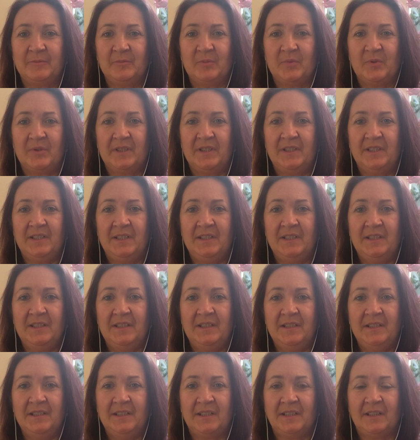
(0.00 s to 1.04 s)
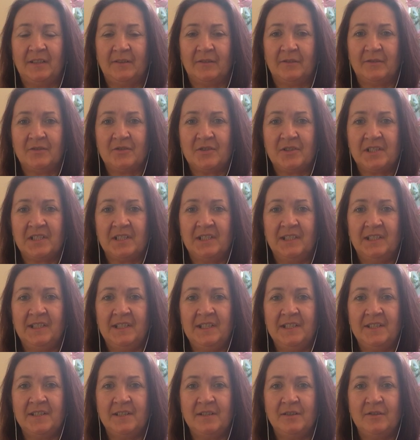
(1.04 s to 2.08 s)
breathing out. Just
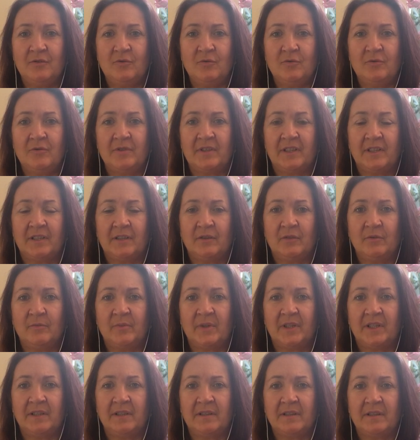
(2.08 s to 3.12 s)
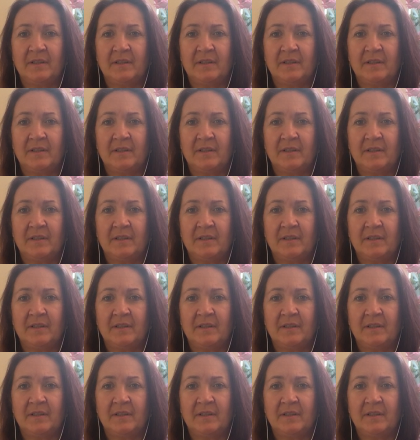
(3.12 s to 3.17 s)
letting go of that out-breath.